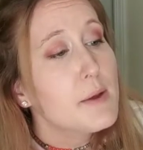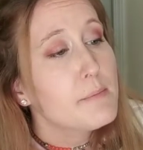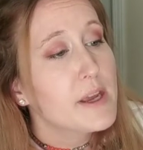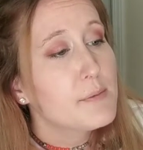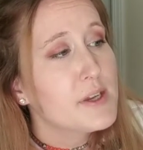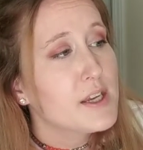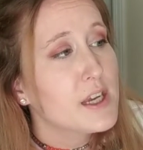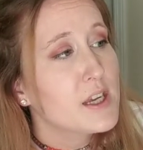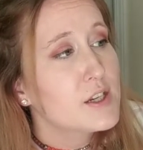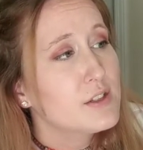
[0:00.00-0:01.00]

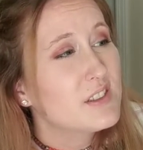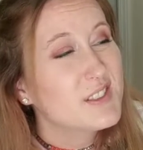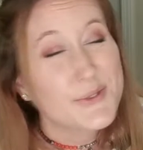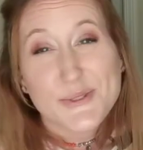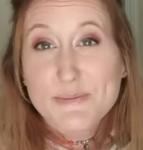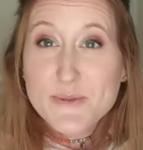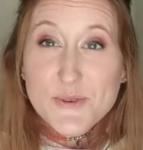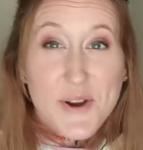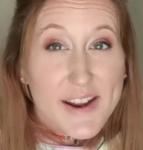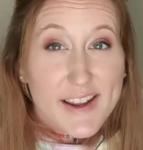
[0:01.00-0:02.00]
maybe do some
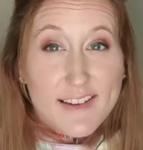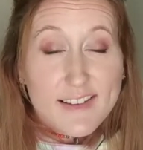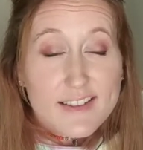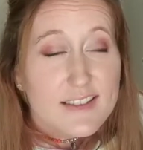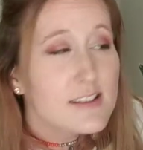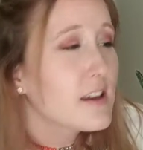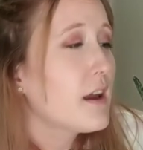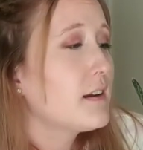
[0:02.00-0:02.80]
trades,